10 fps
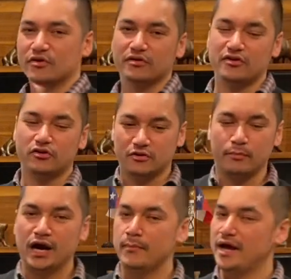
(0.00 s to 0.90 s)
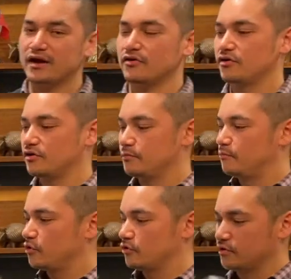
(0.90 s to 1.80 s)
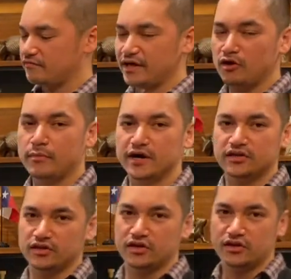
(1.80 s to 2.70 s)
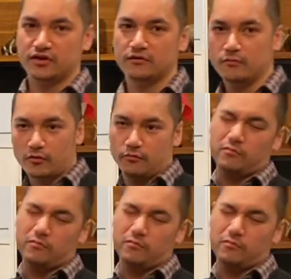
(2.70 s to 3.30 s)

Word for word: your your barback, your your fellow bartender will